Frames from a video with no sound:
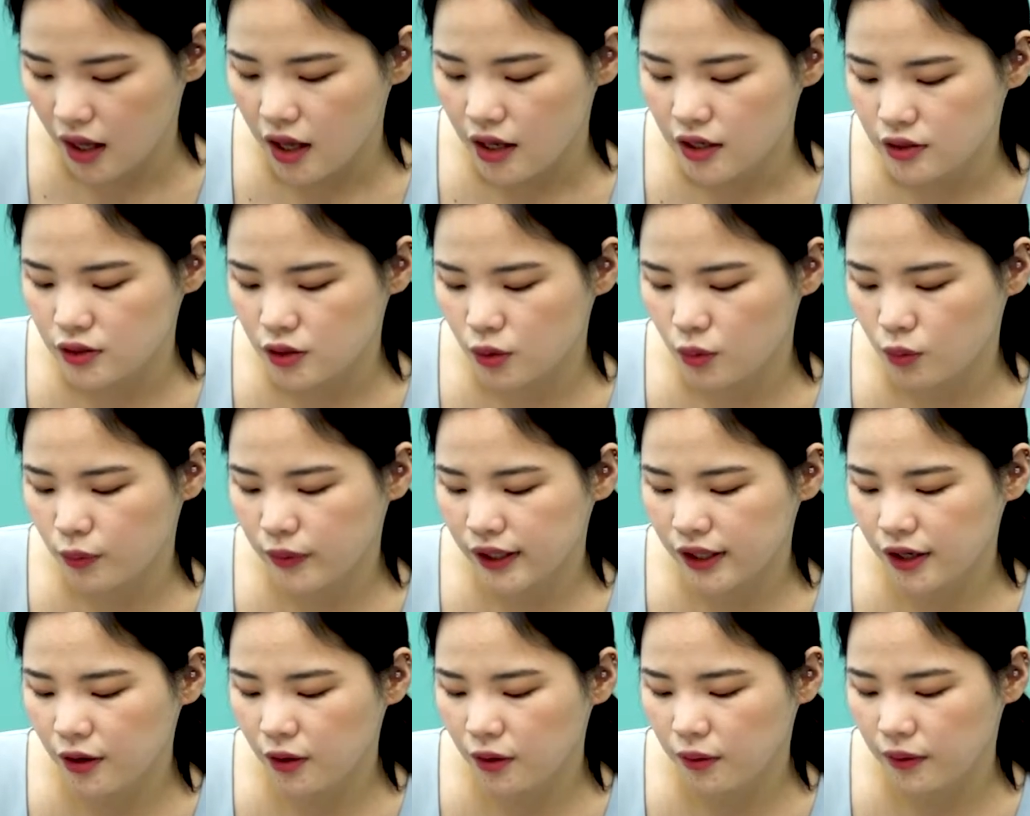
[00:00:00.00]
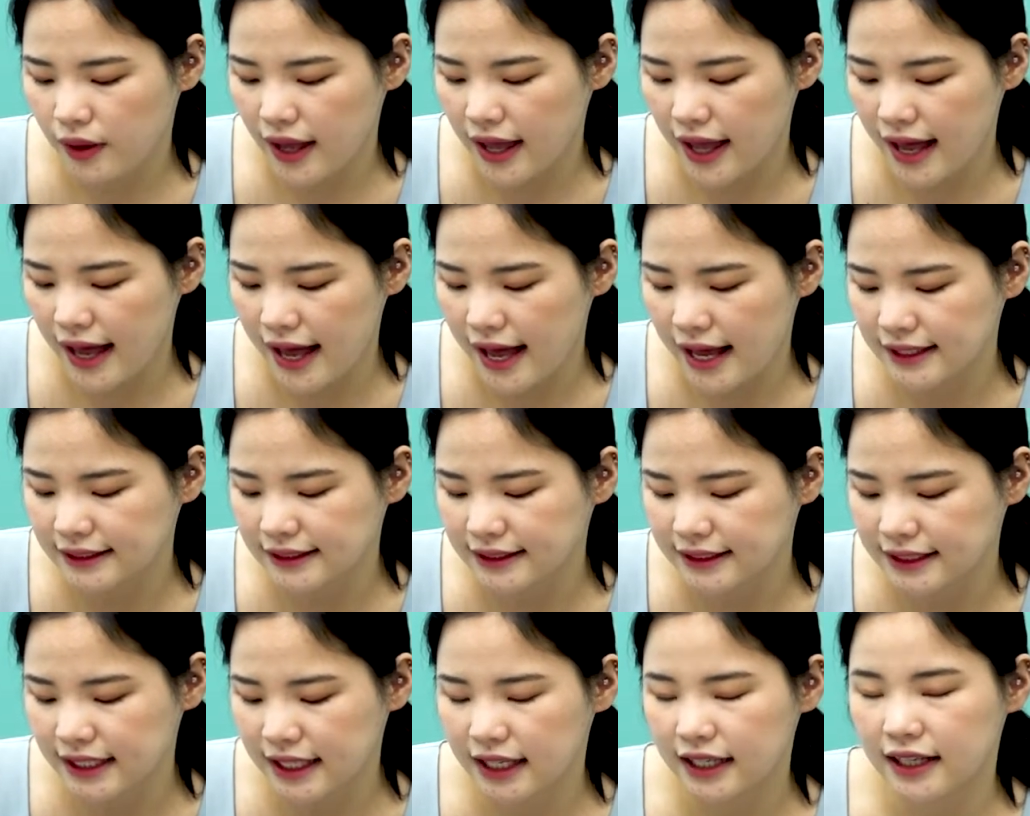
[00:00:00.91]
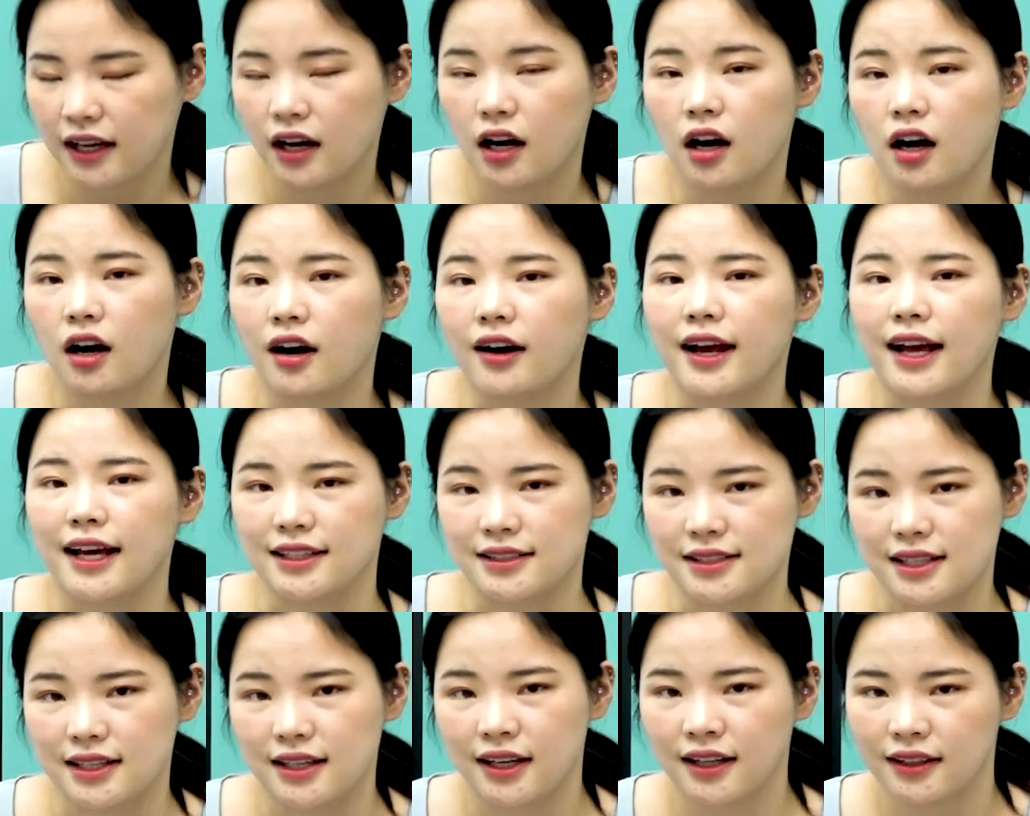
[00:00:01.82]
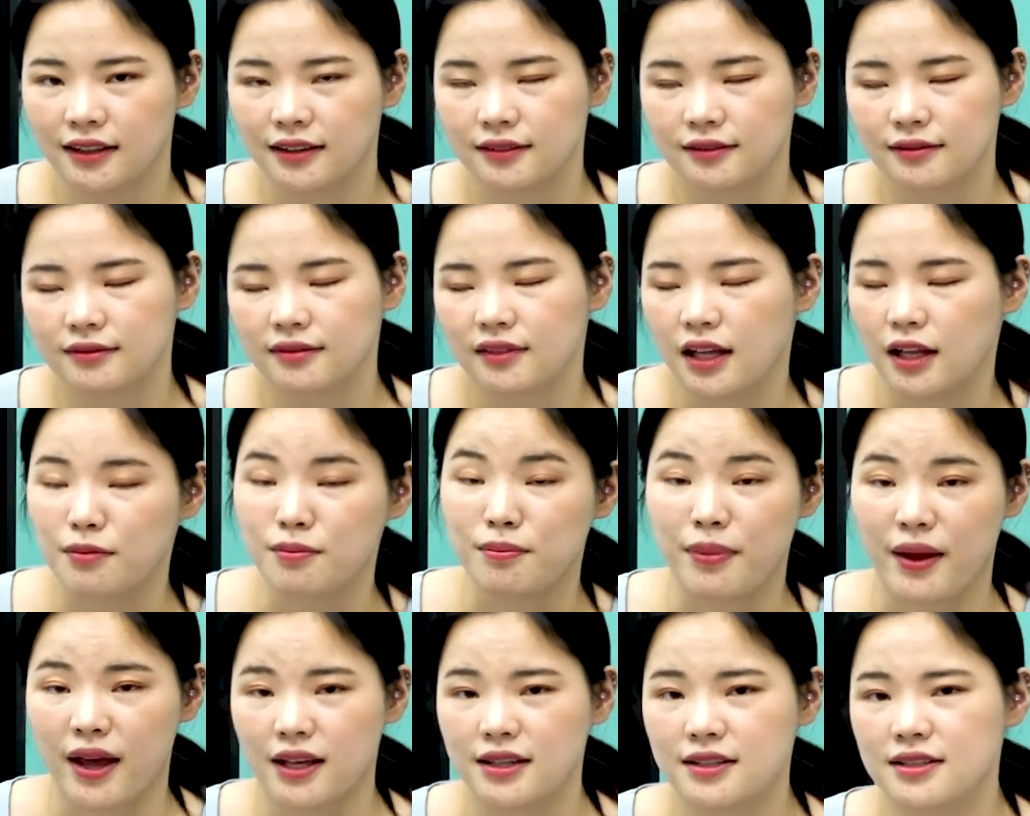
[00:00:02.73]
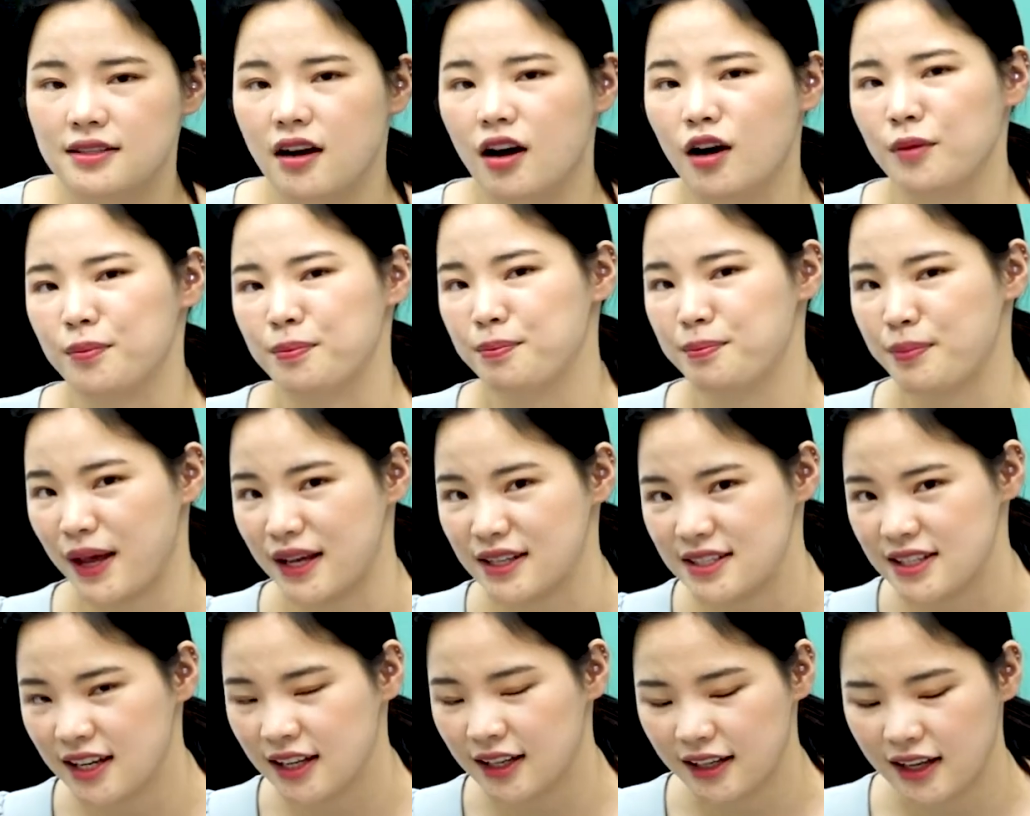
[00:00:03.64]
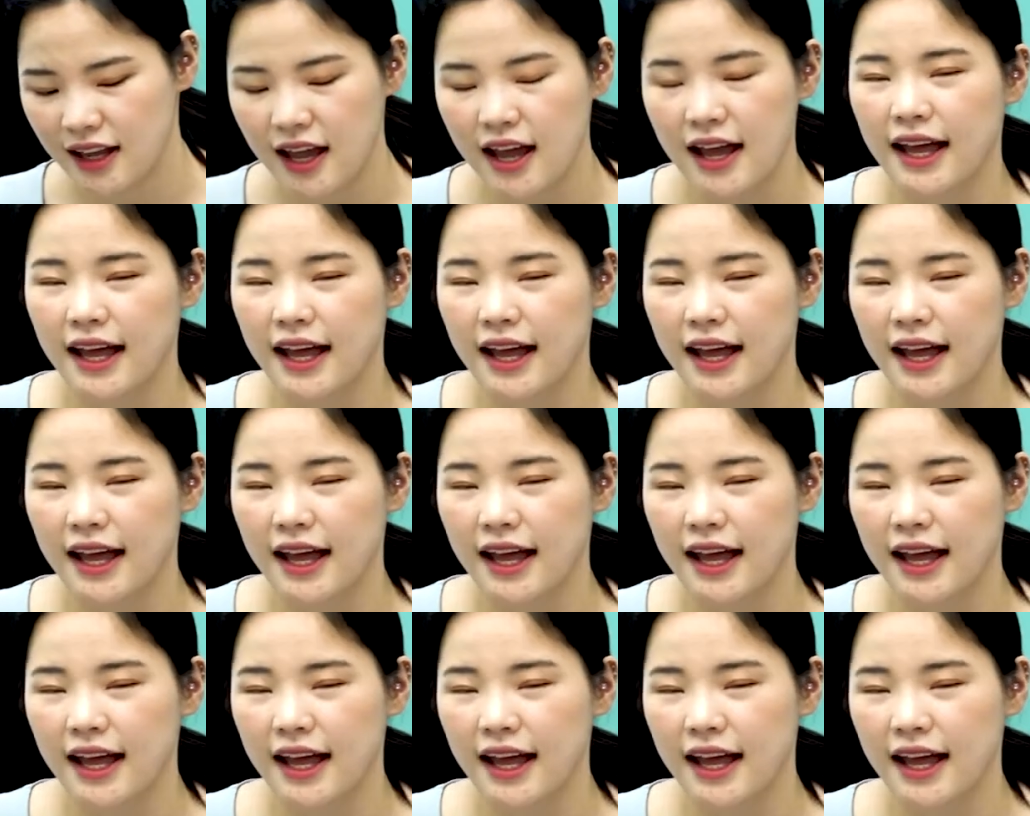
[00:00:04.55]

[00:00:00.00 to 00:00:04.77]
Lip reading: So we know acid are acidic and base are basic,